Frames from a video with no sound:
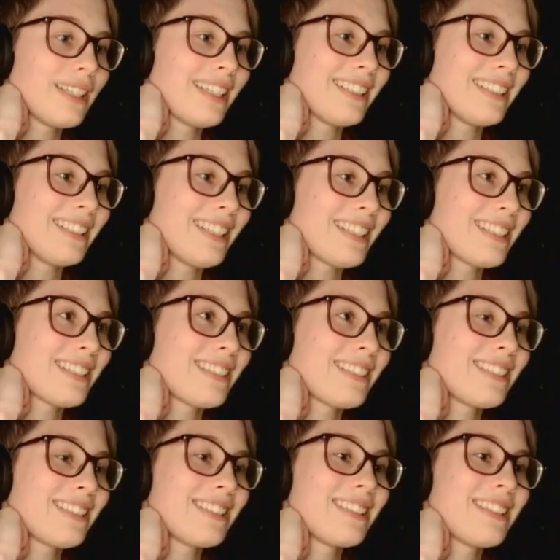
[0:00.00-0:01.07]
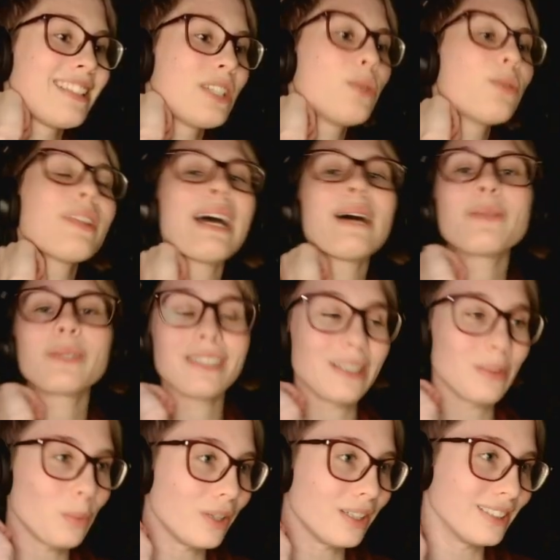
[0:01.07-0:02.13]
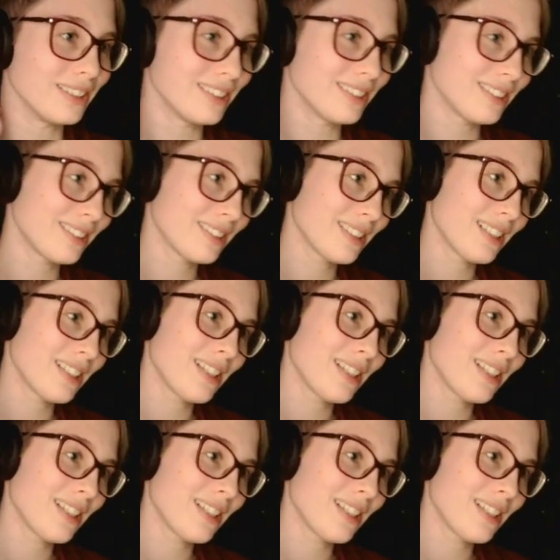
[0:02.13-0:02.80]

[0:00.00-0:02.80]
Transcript: Heh, nice. 2,001.